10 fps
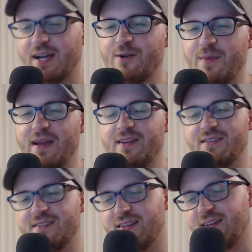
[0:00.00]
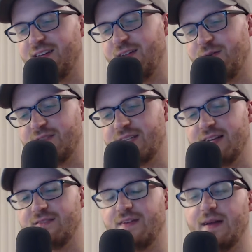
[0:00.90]
Iron Man is he's
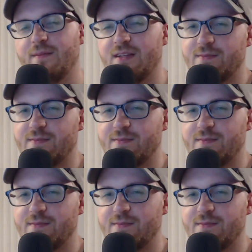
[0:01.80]
got his family,